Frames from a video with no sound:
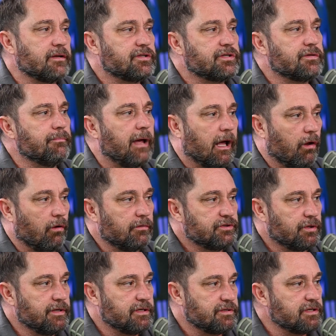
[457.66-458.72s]
smell?
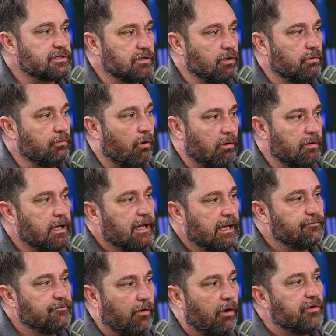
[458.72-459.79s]
So this is still,
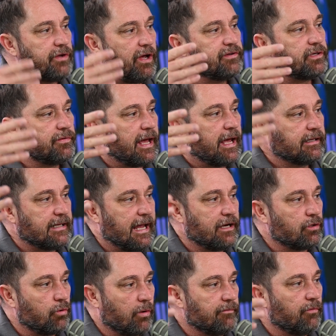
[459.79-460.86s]
it falls under that
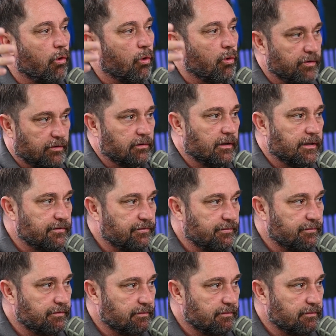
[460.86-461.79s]
category of odorless.